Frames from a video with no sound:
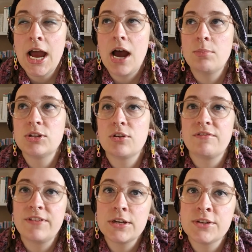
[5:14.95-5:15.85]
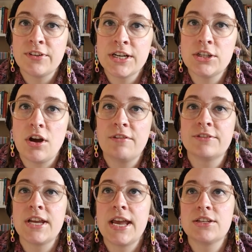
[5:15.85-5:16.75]
And so it feels very
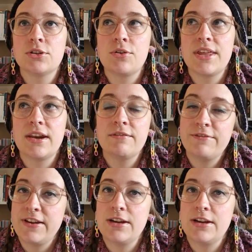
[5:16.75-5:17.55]
soft. And so then it